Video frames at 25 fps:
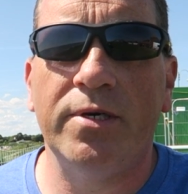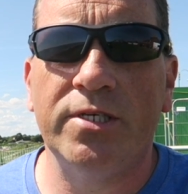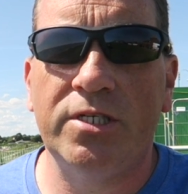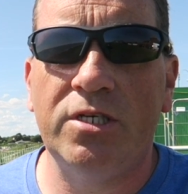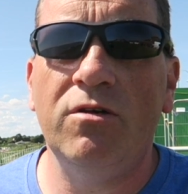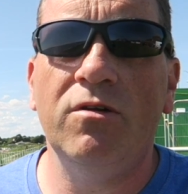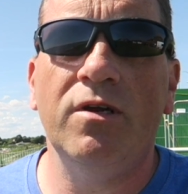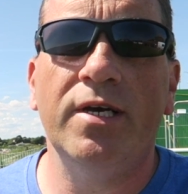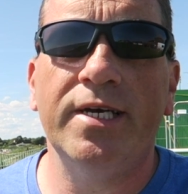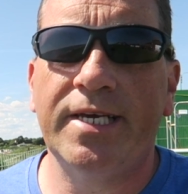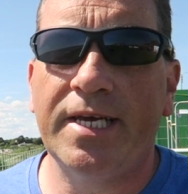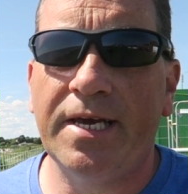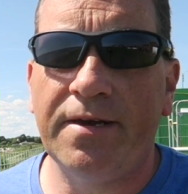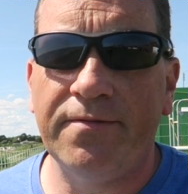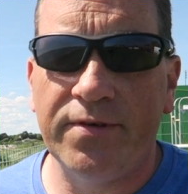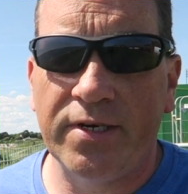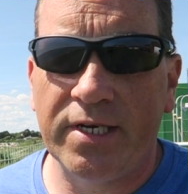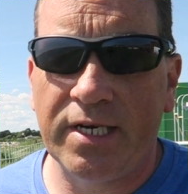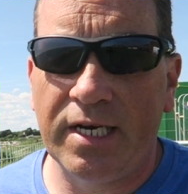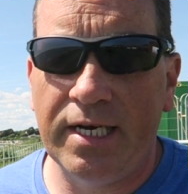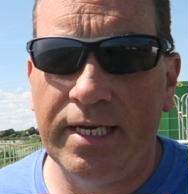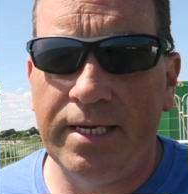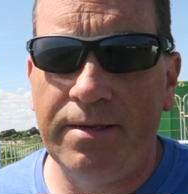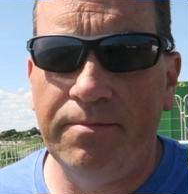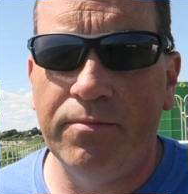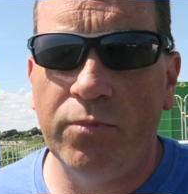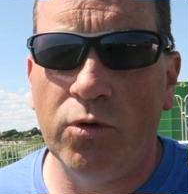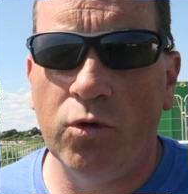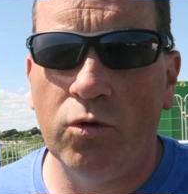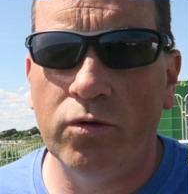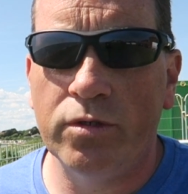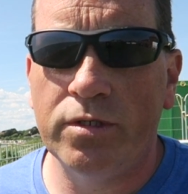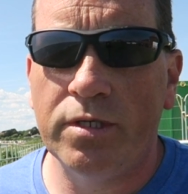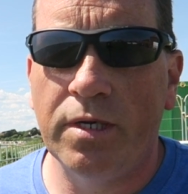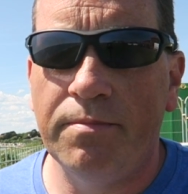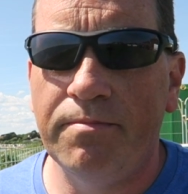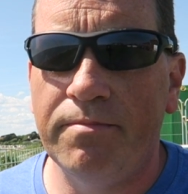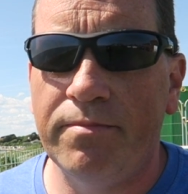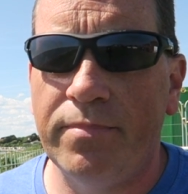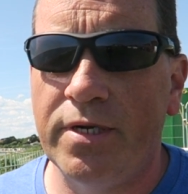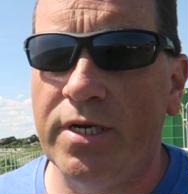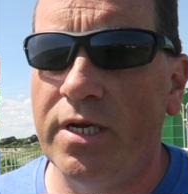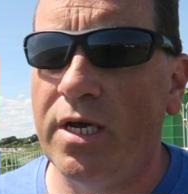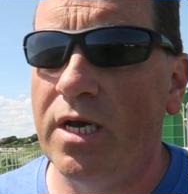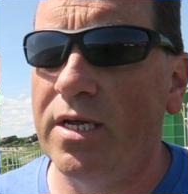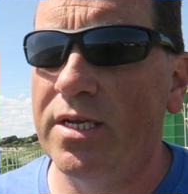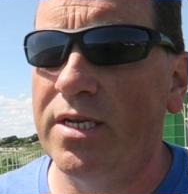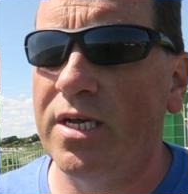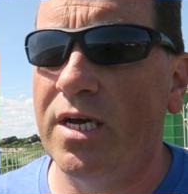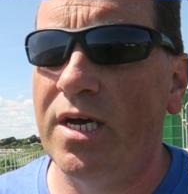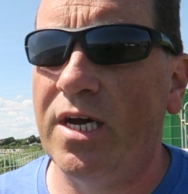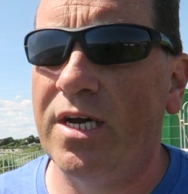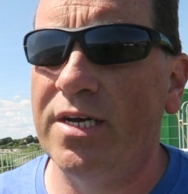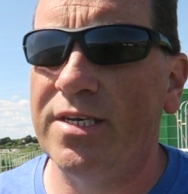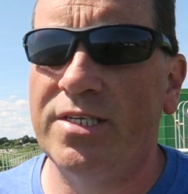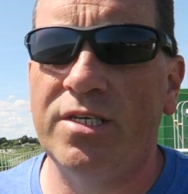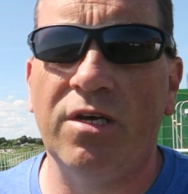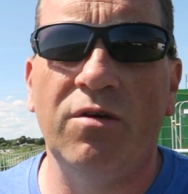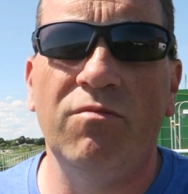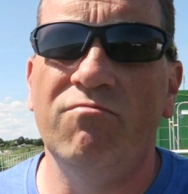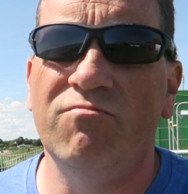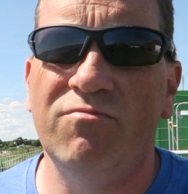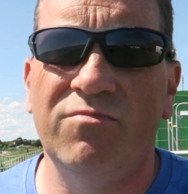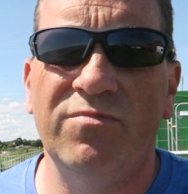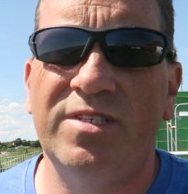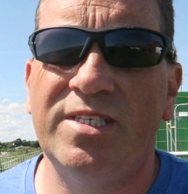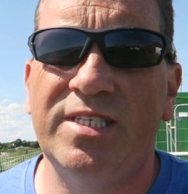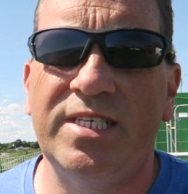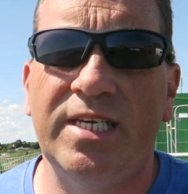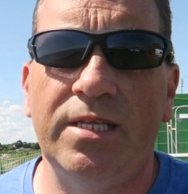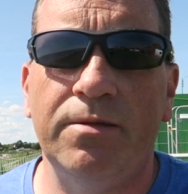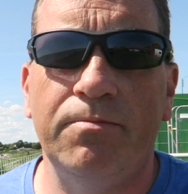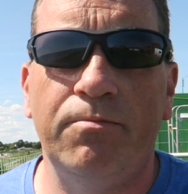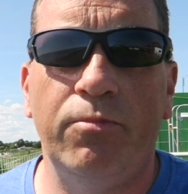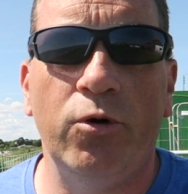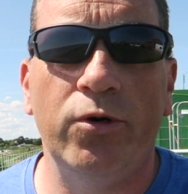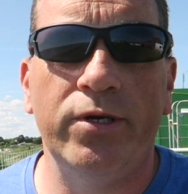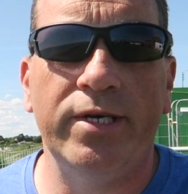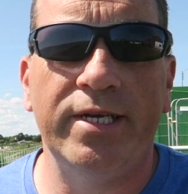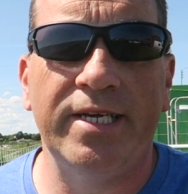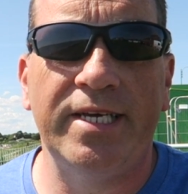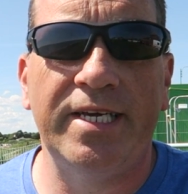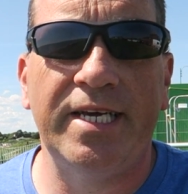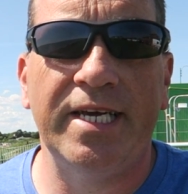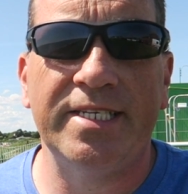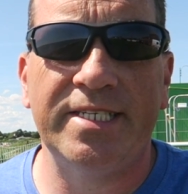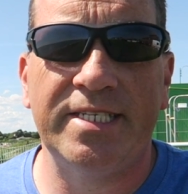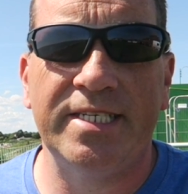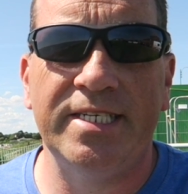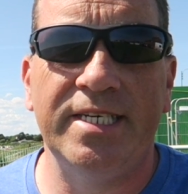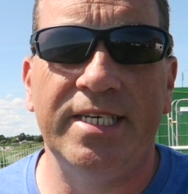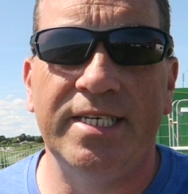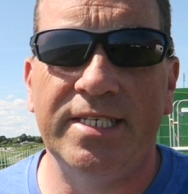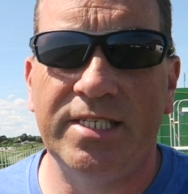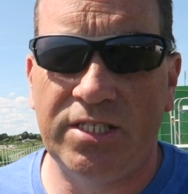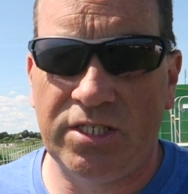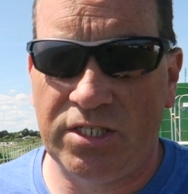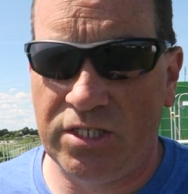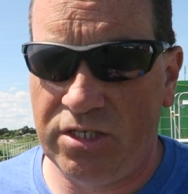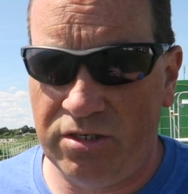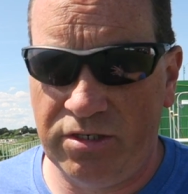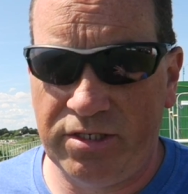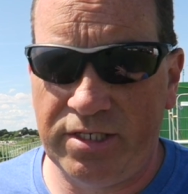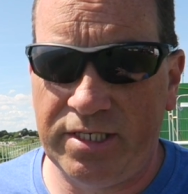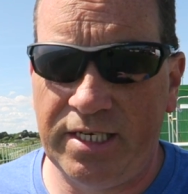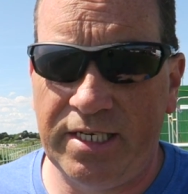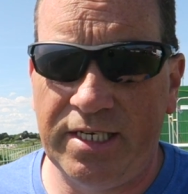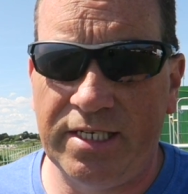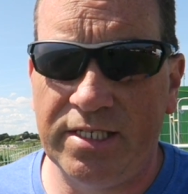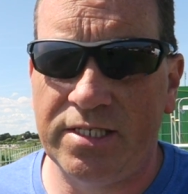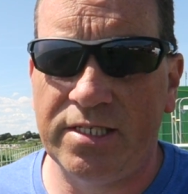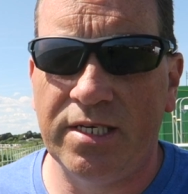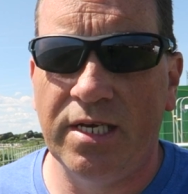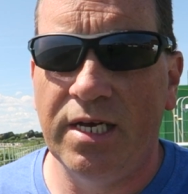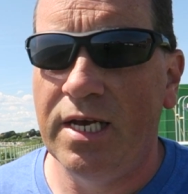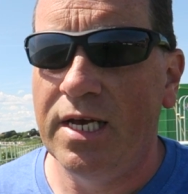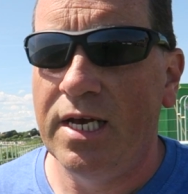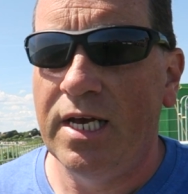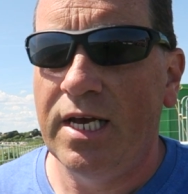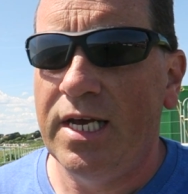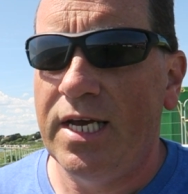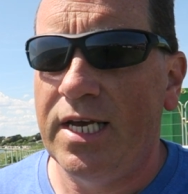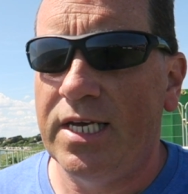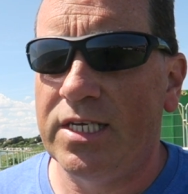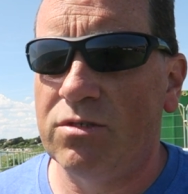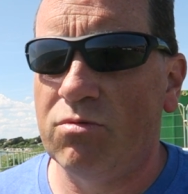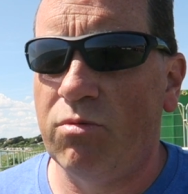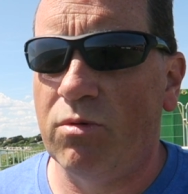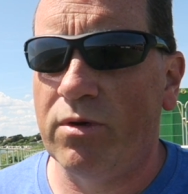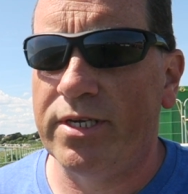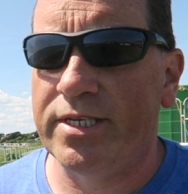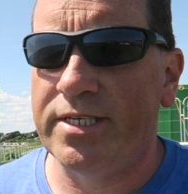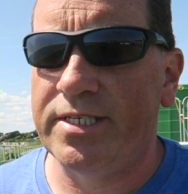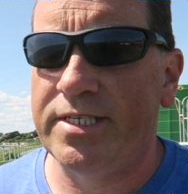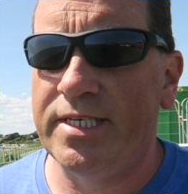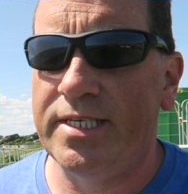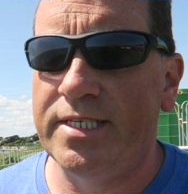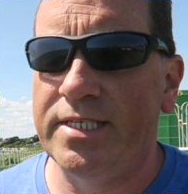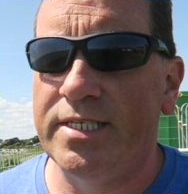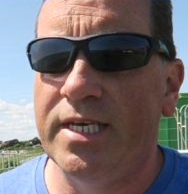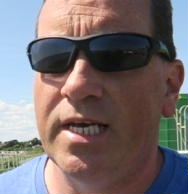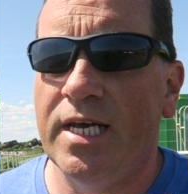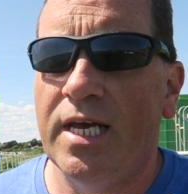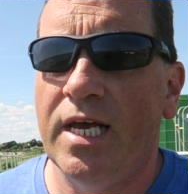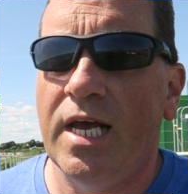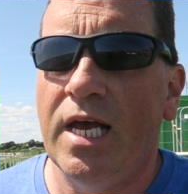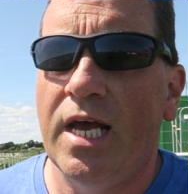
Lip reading: I do like having a clean board, but I don't see the point in getting it as dirty as what I did.